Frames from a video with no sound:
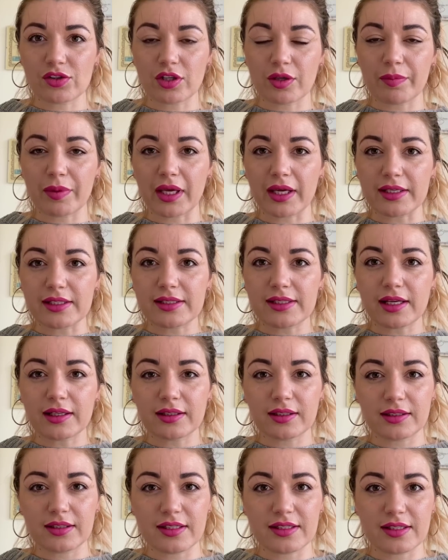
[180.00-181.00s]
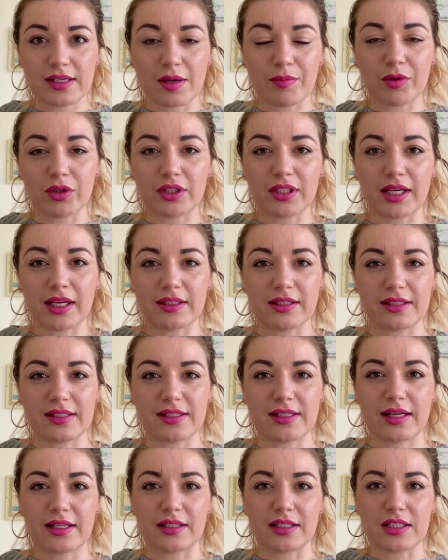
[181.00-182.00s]
be exactly the same on the other
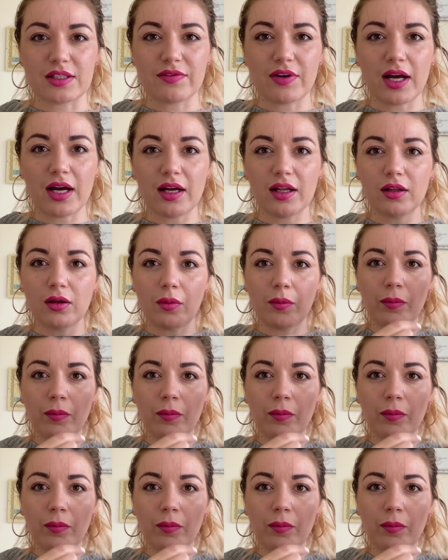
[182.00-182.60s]
side as well.